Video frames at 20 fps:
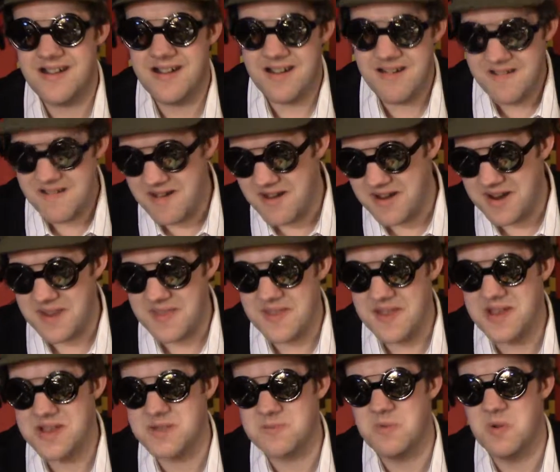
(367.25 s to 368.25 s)
on in
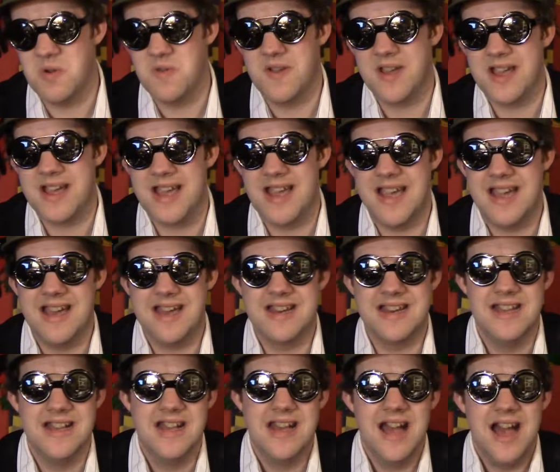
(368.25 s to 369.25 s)
this movie.
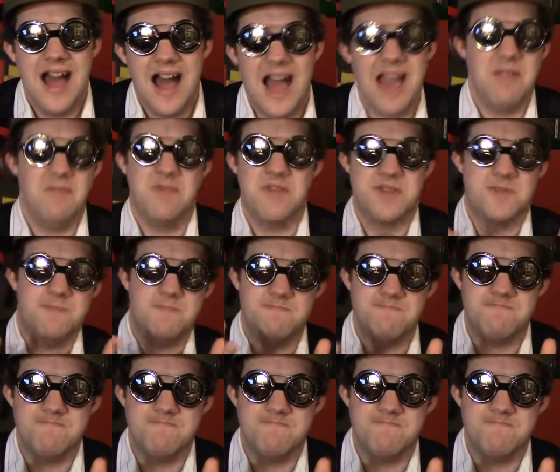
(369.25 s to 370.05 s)
And it was